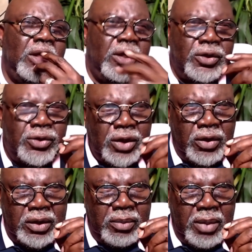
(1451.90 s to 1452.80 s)
You're
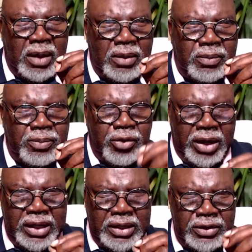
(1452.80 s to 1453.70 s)
talking about
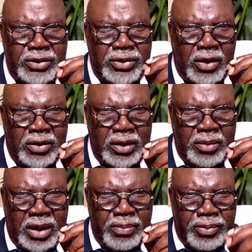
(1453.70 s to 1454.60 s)
praise. You're talking
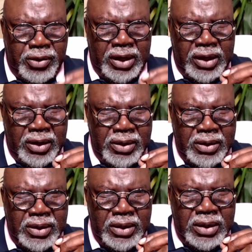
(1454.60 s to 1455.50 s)
about prayer.
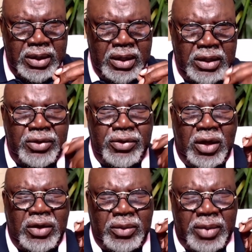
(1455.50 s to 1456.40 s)
You're
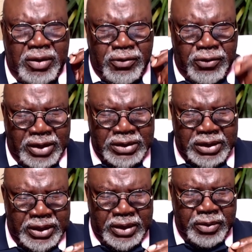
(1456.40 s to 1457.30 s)
talking about
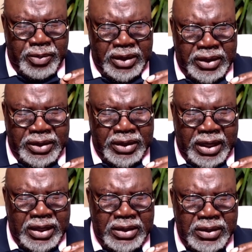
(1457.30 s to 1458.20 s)
wrestling in the middle of the
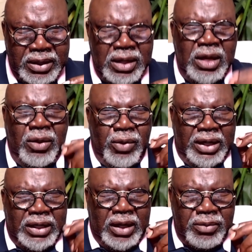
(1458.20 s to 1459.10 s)
night. When
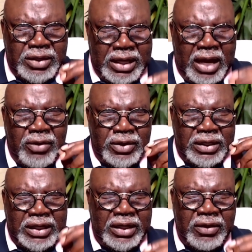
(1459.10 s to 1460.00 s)
it comes down to
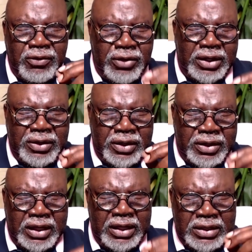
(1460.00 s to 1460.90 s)
getting rid of the
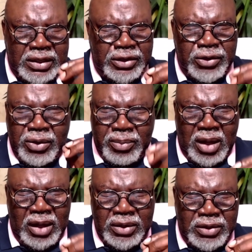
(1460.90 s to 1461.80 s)
things that you are
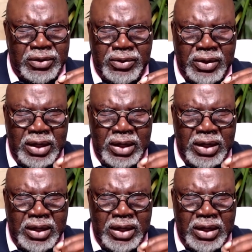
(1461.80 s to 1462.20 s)
bound to,